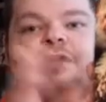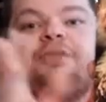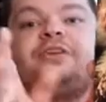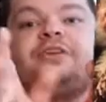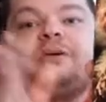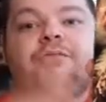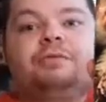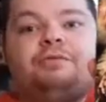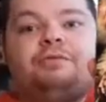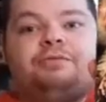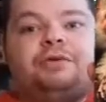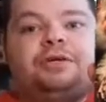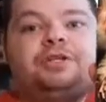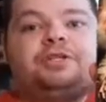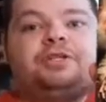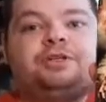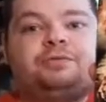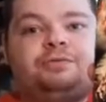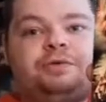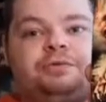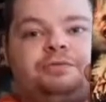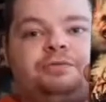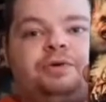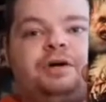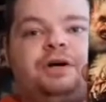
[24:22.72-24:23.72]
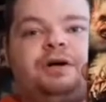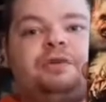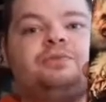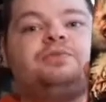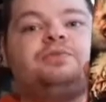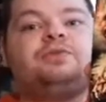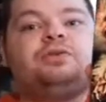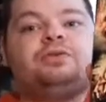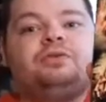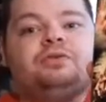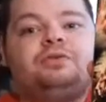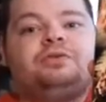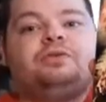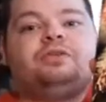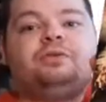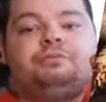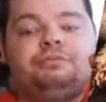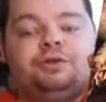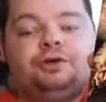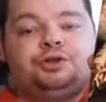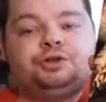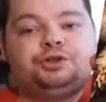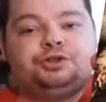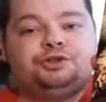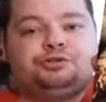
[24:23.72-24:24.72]
double feature with the
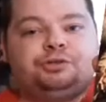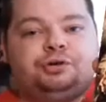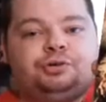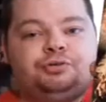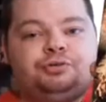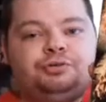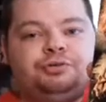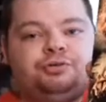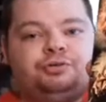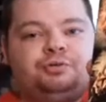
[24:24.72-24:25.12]
first Troll as